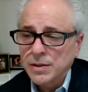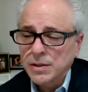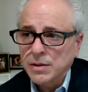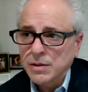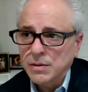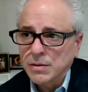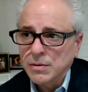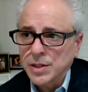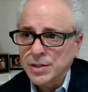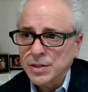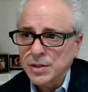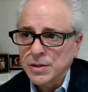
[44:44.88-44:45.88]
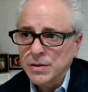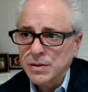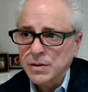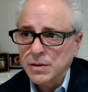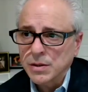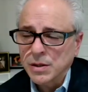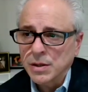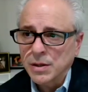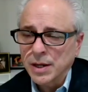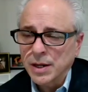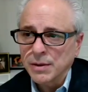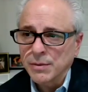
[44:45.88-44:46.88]
that's a good question.
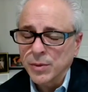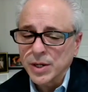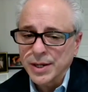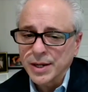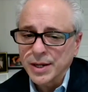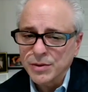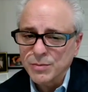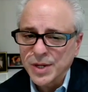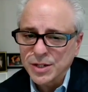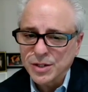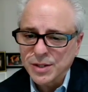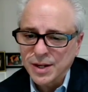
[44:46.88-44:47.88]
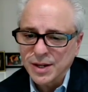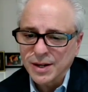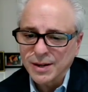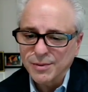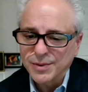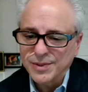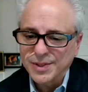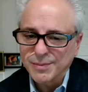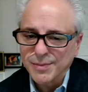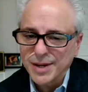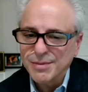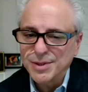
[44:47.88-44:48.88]
Now that you mentioned that, I would say
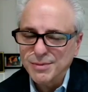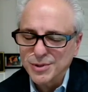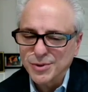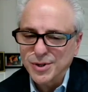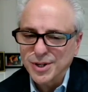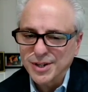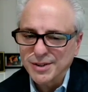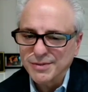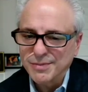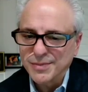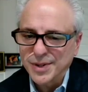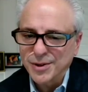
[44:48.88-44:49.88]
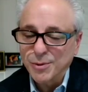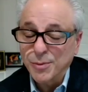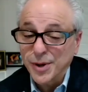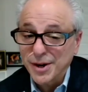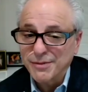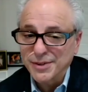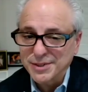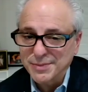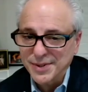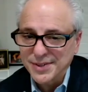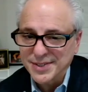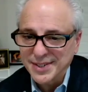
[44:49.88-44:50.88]
maybe the majority of them aren't aware of
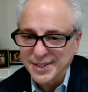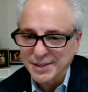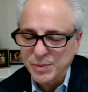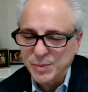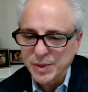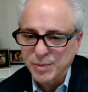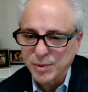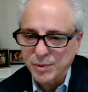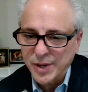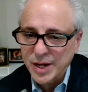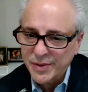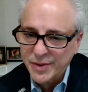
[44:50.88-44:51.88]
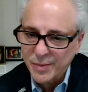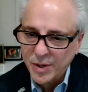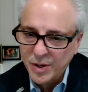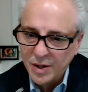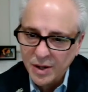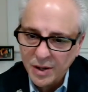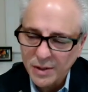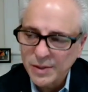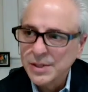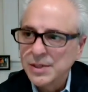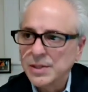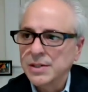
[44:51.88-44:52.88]
experiencing it, but people around them are.
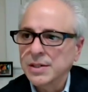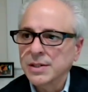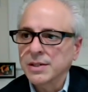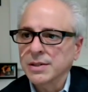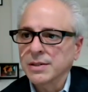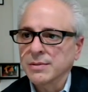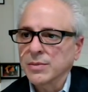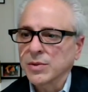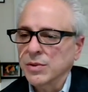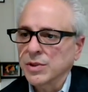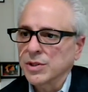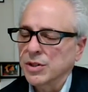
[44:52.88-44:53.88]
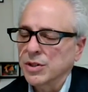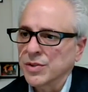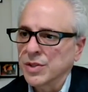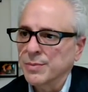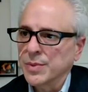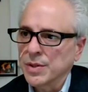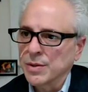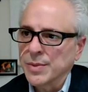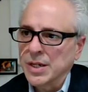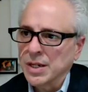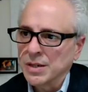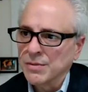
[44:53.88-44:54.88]
or it shows up in their
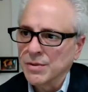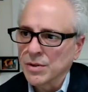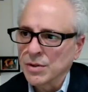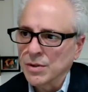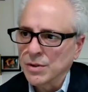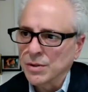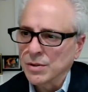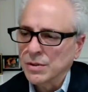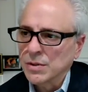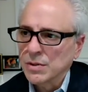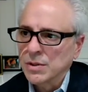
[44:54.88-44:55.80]
behavior.